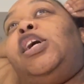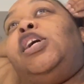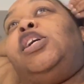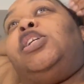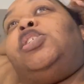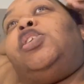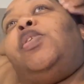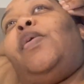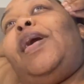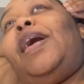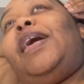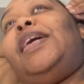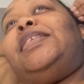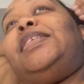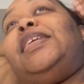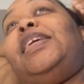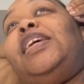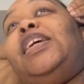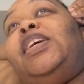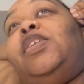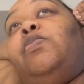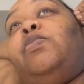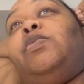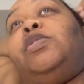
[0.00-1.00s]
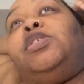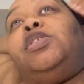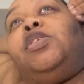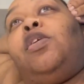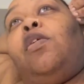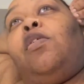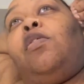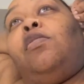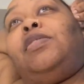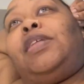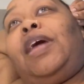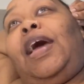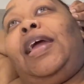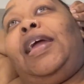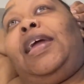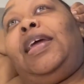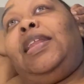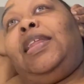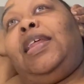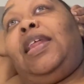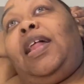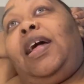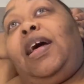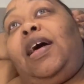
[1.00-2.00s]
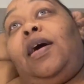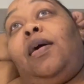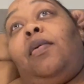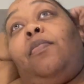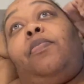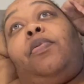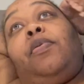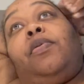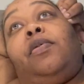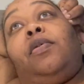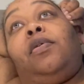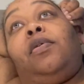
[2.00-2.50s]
So as an end result, I ended up